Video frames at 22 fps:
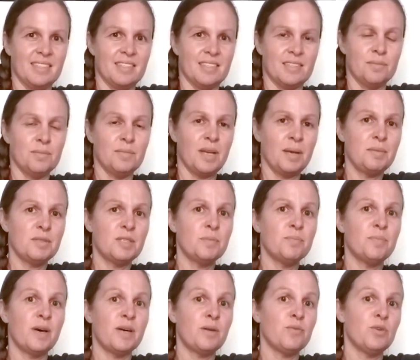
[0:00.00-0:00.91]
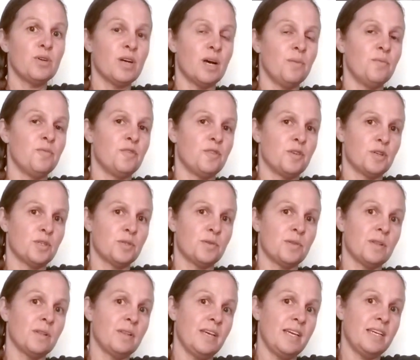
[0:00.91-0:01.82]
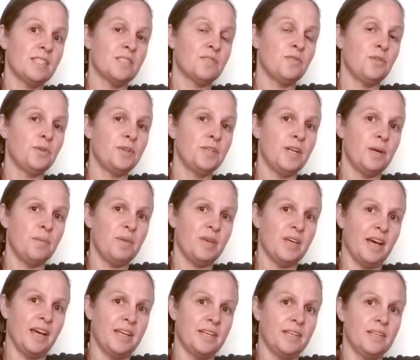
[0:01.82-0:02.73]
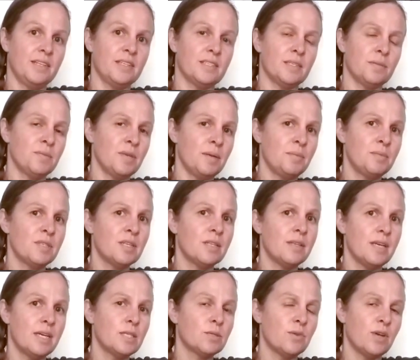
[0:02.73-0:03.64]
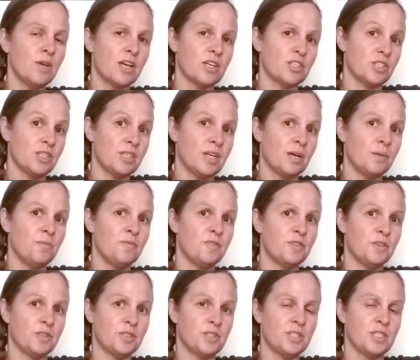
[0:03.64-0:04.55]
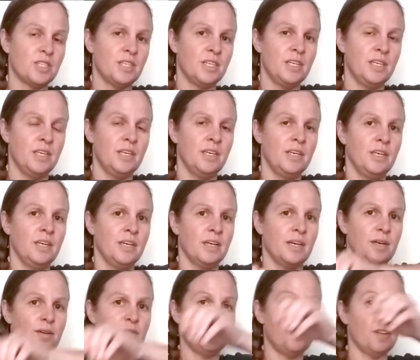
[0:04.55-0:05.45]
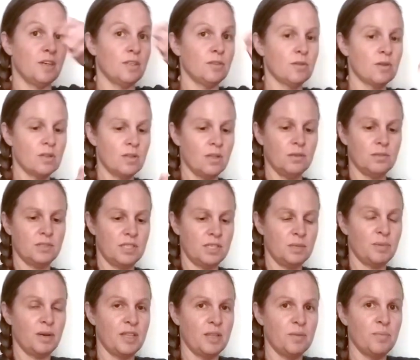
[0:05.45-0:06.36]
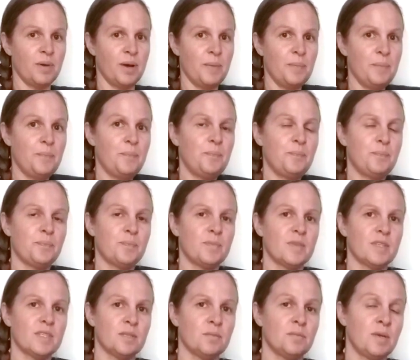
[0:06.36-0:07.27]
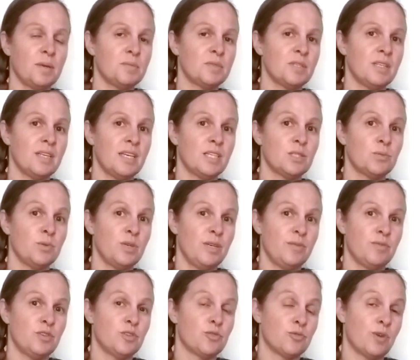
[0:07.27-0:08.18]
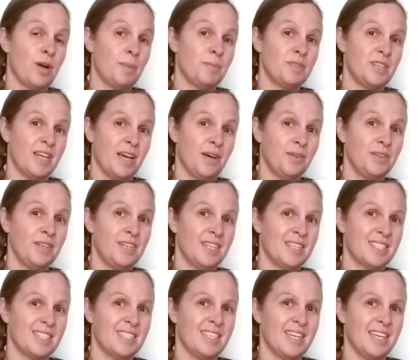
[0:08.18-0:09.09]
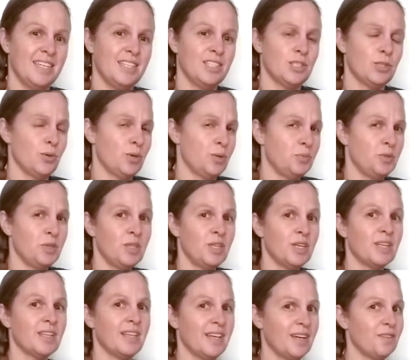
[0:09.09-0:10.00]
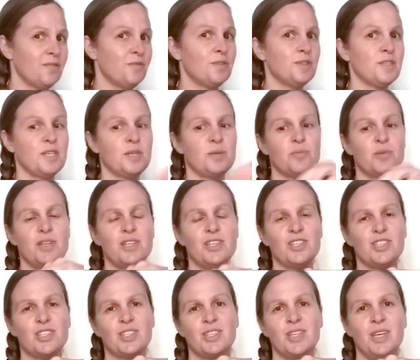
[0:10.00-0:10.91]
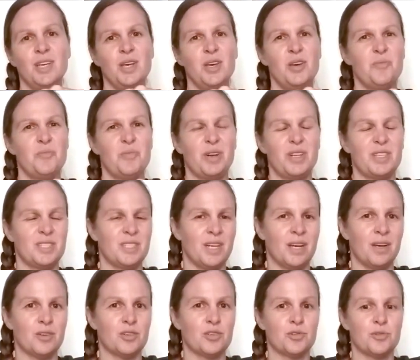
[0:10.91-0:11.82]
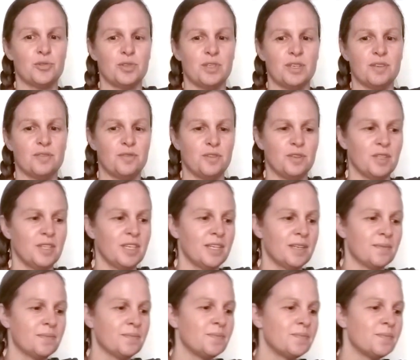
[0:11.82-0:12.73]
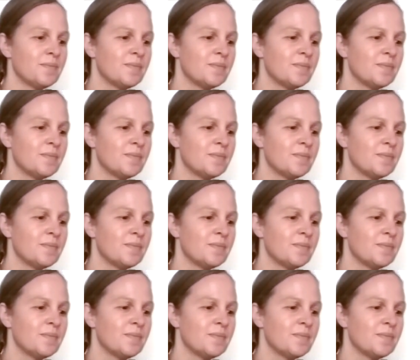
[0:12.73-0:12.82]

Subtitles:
Sometimes the butt will come first, the legs folded up behind it. Sometimes the legs will actually come first, followed closely by the bum. Sometimes the legs will even drop down and extend, so it will look like a footling breech, but it's not truly a footling.